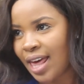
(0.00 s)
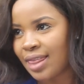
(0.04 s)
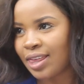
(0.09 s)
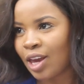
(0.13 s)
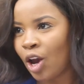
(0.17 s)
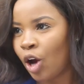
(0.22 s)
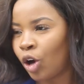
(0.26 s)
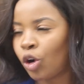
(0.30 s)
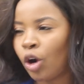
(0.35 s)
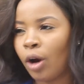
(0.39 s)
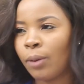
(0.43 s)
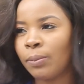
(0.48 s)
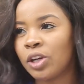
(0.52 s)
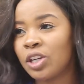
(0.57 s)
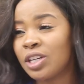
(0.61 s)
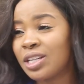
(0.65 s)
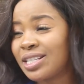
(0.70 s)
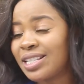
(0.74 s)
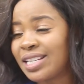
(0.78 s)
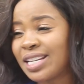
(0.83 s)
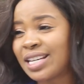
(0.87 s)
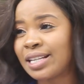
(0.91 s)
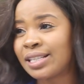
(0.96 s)
there are
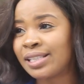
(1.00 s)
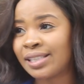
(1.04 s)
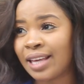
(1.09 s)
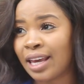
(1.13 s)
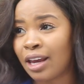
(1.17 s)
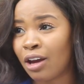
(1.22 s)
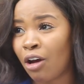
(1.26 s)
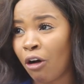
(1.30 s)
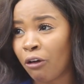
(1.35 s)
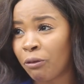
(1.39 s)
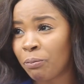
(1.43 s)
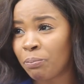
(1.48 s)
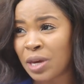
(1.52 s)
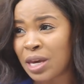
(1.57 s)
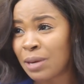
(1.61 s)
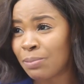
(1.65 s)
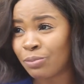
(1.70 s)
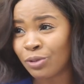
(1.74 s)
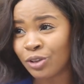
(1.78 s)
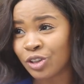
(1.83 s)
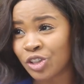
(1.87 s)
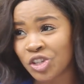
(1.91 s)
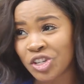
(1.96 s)
communities there of
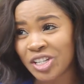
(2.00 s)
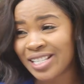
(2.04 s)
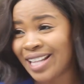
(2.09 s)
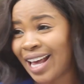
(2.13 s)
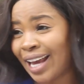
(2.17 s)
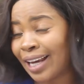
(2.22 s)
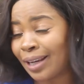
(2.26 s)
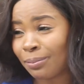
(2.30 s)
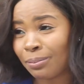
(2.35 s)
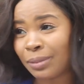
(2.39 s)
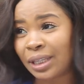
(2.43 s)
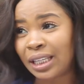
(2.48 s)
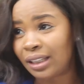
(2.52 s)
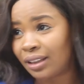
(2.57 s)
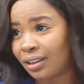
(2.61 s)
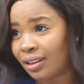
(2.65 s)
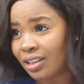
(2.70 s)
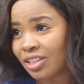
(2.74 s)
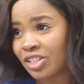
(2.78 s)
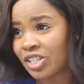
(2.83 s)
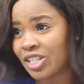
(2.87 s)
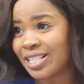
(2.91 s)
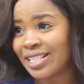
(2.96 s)
people just like
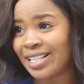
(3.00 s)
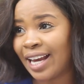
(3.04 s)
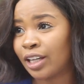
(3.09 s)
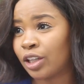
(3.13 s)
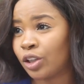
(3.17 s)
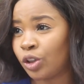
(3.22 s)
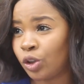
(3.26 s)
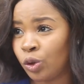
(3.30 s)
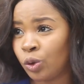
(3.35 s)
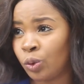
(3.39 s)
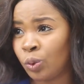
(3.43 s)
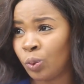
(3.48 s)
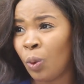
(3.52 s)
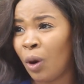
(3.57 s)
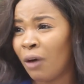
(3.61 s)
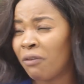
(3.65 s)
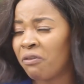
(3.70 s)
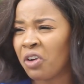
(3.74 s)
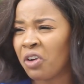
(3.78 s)
me, just like you, who are